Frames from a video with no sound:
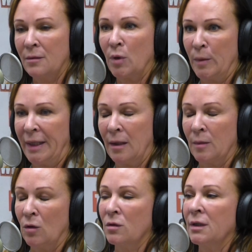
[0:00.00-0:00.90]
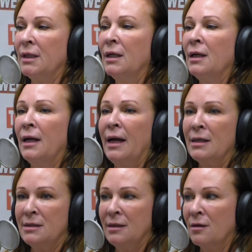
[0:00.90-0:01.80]
in Birmingham
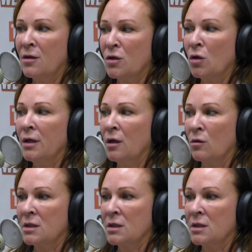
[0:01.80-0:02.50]
at 10:30 on